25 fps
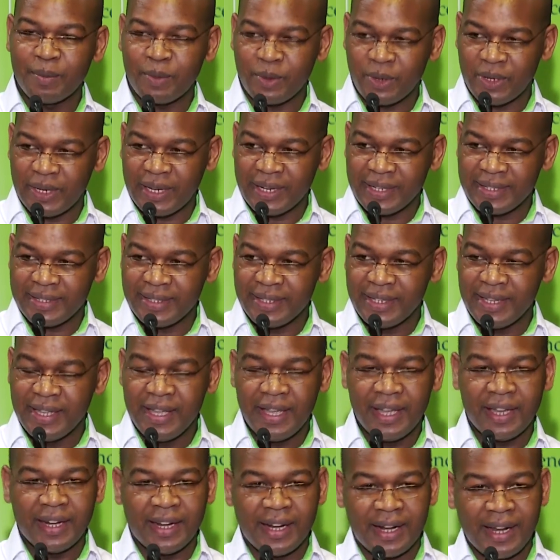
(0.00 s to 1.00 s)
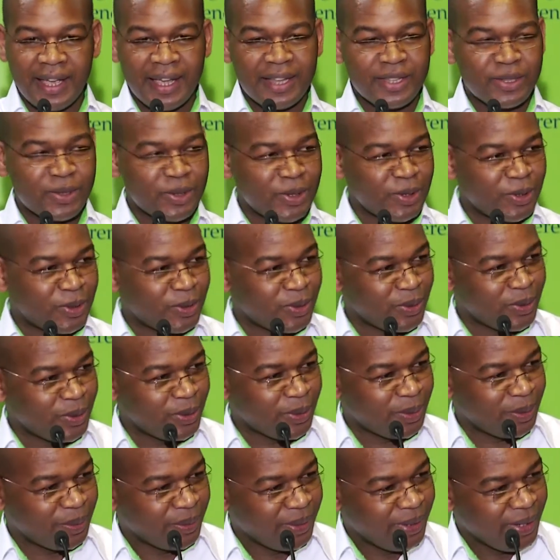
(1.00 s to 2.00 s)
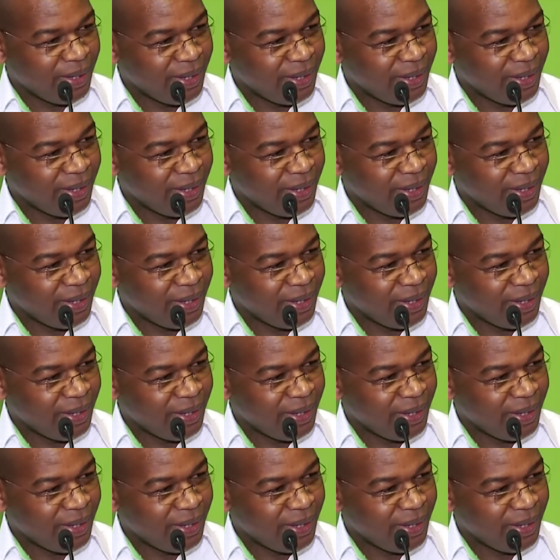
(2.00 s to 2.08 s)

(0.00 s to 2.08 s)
product. And I'd like you to